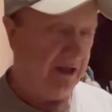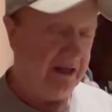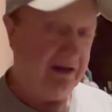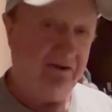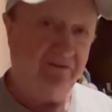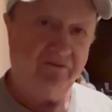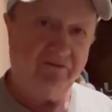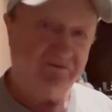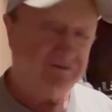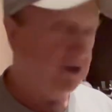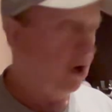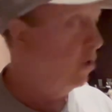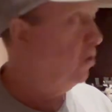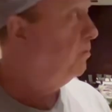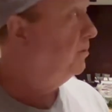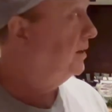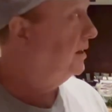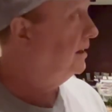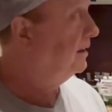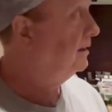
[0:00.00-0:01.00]
they
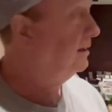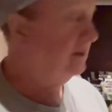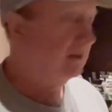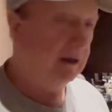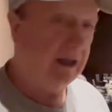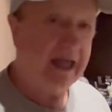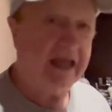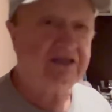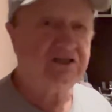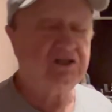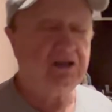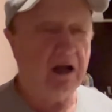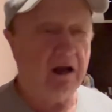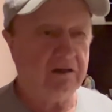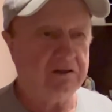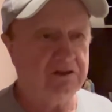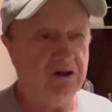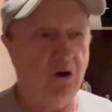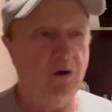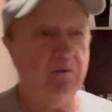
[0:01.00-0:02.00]
told me last
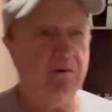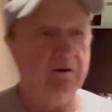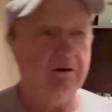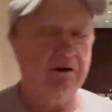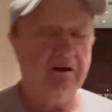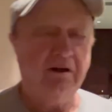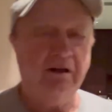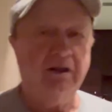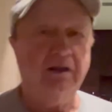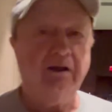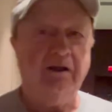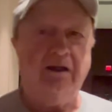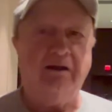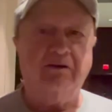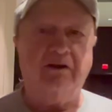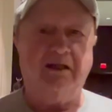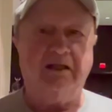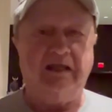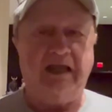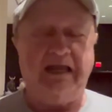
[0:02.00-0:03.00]
October,
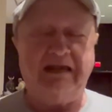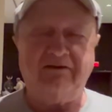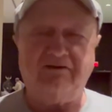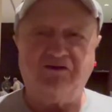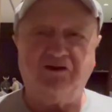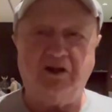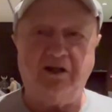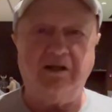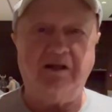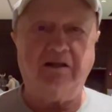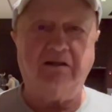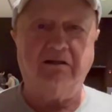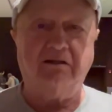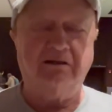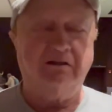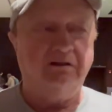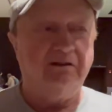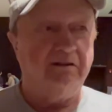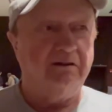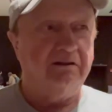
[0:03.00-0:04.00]
they can't think
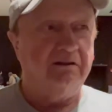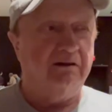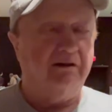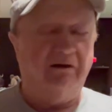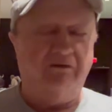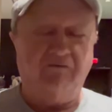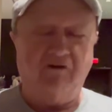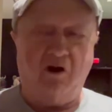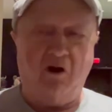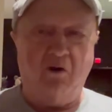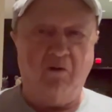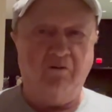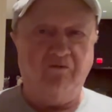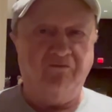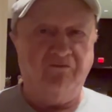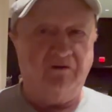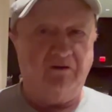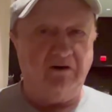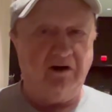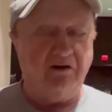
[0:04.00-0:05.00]
of
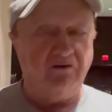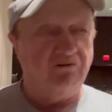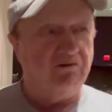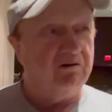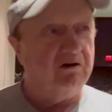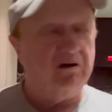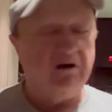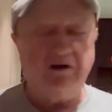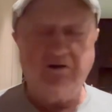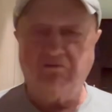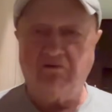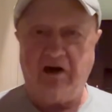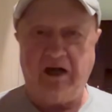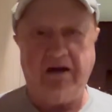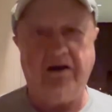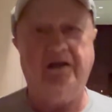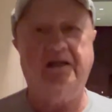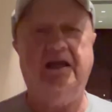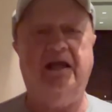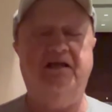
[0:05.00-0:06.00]
very, very
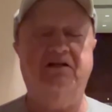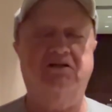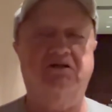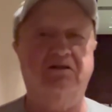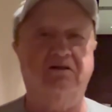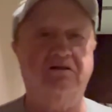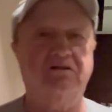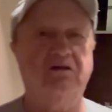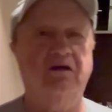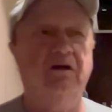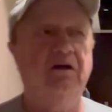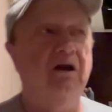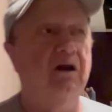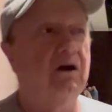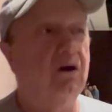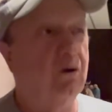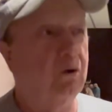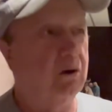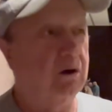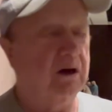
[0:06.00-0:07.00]
rare cases
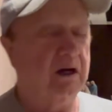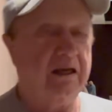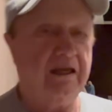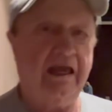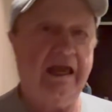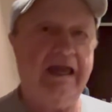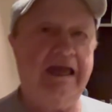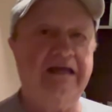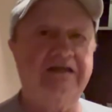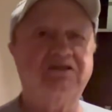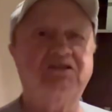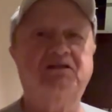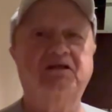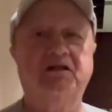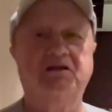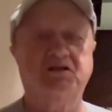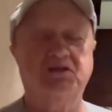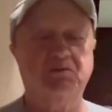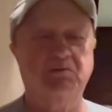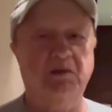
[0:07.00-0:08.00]
where a cast
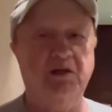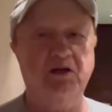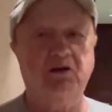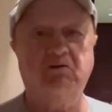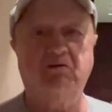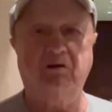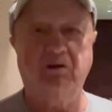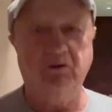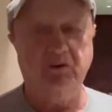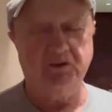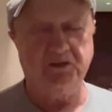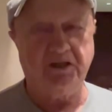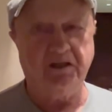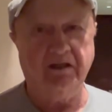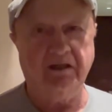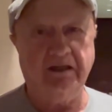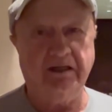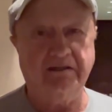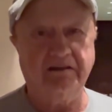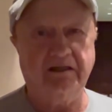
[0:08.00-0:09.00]
and as many crews
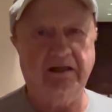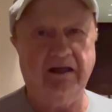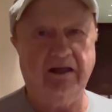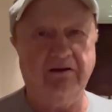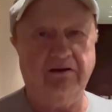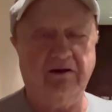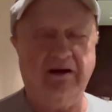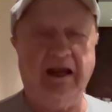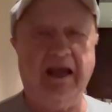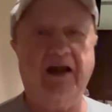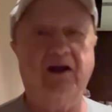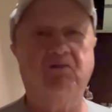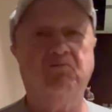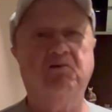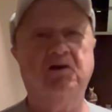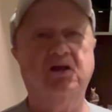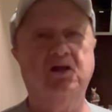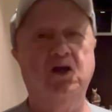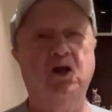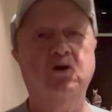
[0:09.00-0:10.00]
can get together had a
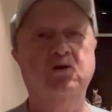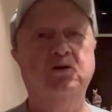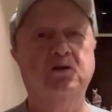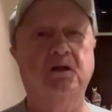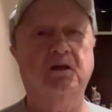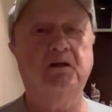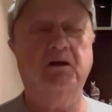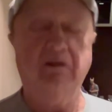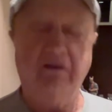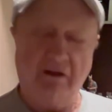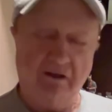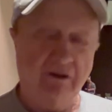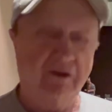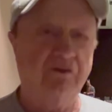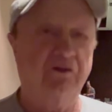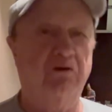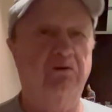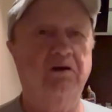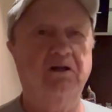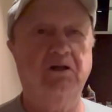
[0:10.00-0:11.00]
reunion
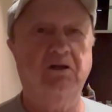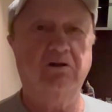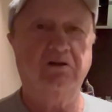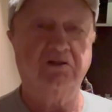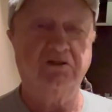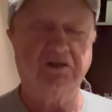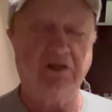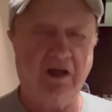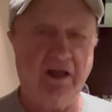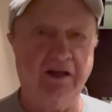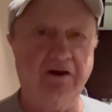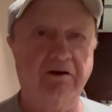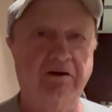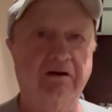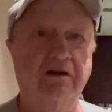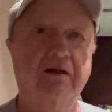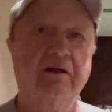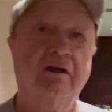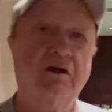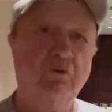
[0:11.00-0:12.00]
30 years
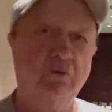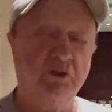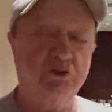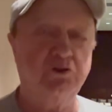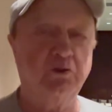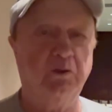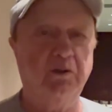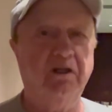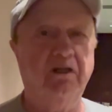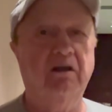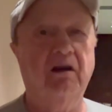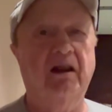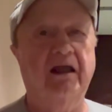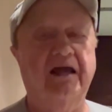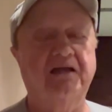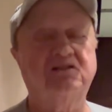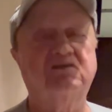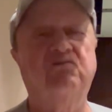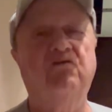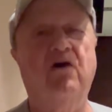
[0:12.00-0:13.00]
later, which we did
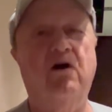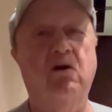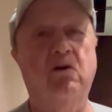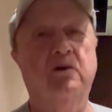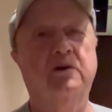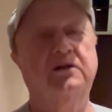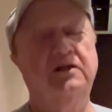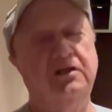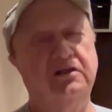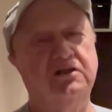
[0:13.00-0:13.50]
last fall in